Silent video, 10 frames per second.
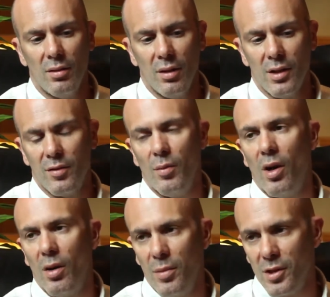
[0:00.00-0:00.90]
at least from
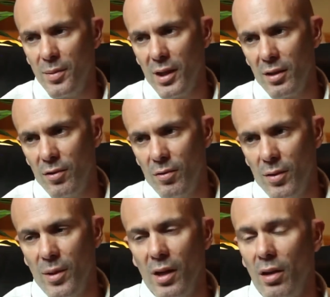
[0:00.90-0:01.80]
our perspective, we're
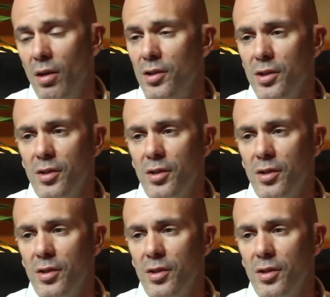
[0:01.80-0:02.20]
probably the largest